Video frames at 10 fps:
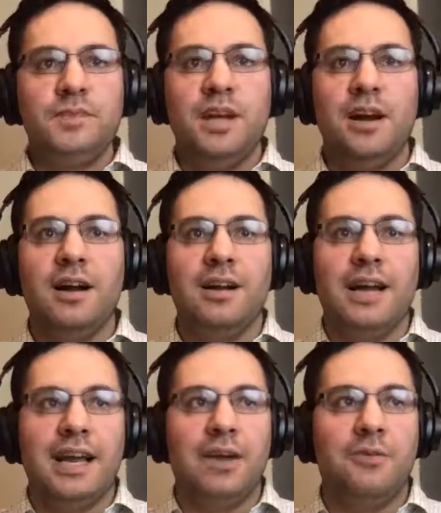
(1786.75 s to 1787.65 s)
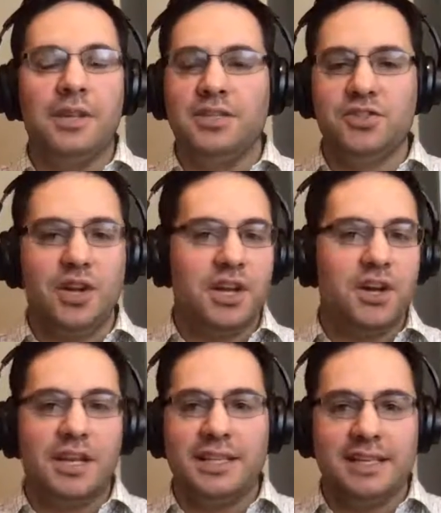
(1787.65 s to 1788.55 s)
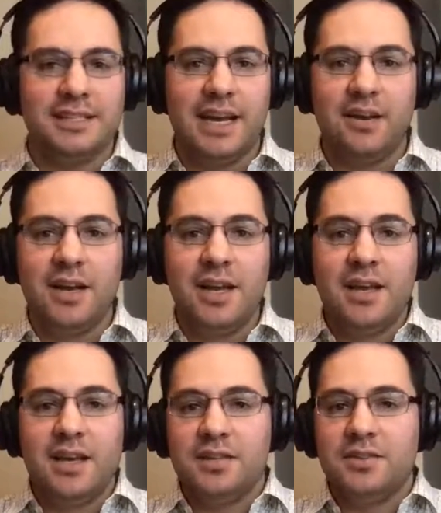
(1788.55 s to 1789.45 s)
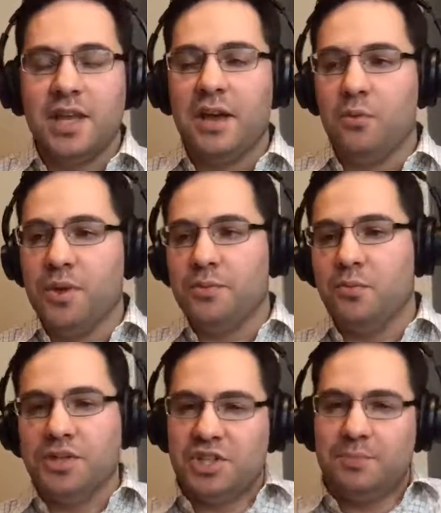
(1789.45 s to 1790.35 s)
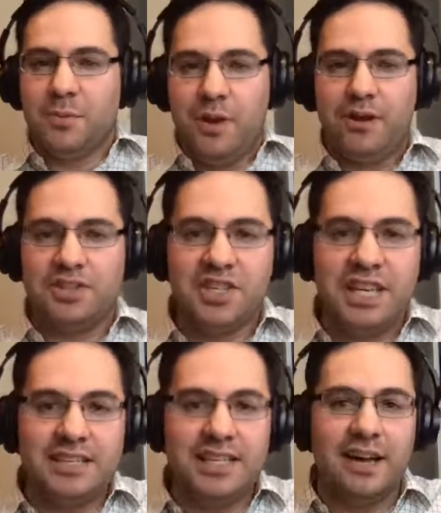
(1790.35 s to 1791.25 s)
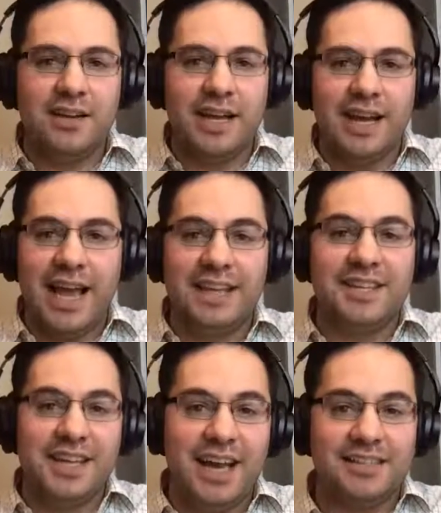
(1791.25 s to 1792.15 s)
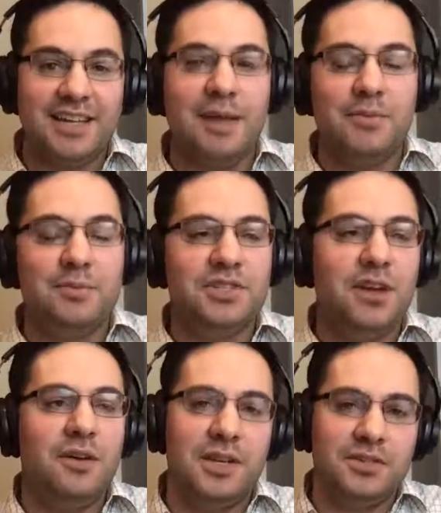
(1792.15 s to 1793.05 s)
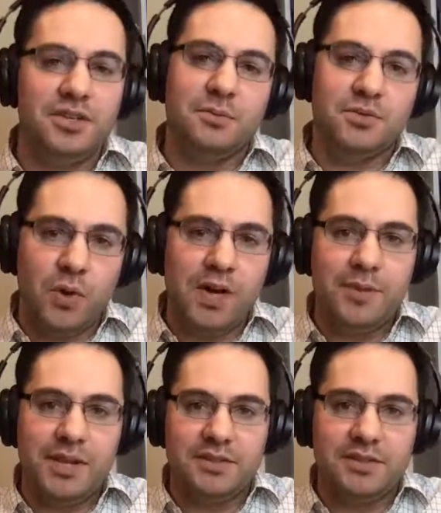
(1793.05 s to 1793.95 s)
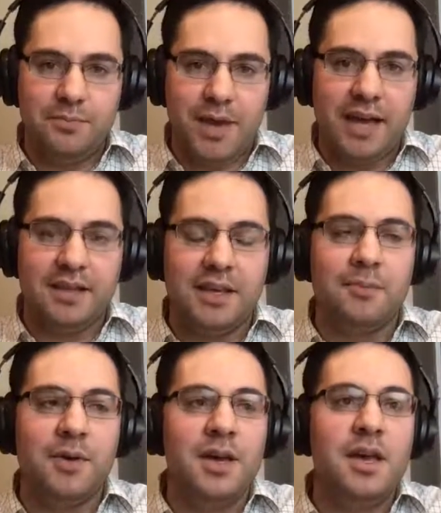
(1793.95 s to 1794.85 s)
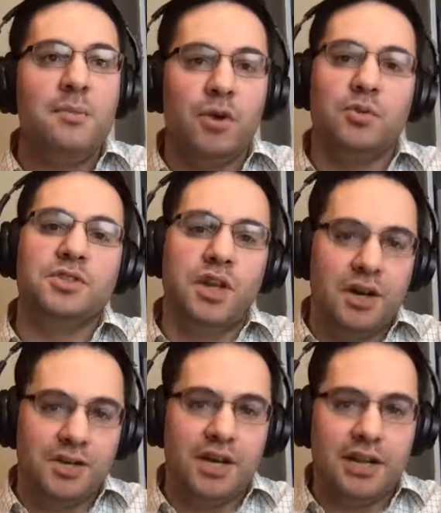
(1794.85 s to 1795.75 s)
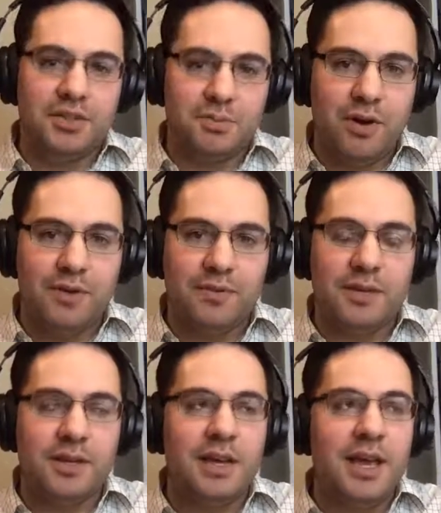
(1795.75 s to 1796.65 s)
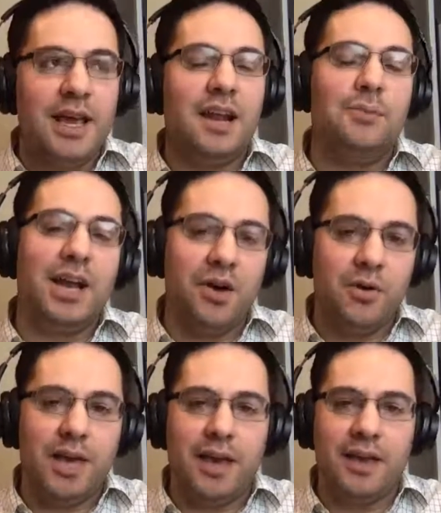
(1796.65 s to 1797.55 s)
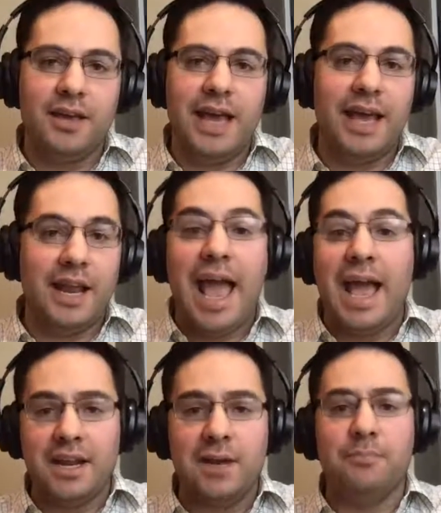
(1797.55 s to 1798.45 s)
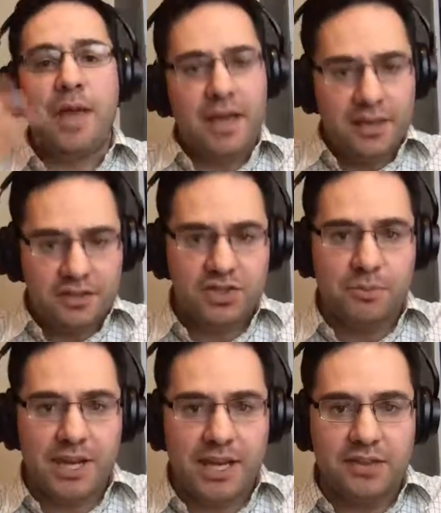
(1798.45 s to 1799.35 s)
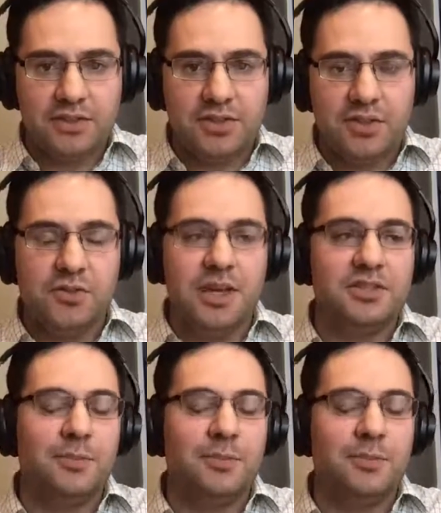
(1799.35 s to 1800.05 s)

And I really started cutting things out. That we shipped a pair of skis out, and I had the guy time himself, and it took him 20 minutes to pack them, but it was $100 profit. And I'm like, okay. And I'm paying somebody else to do that.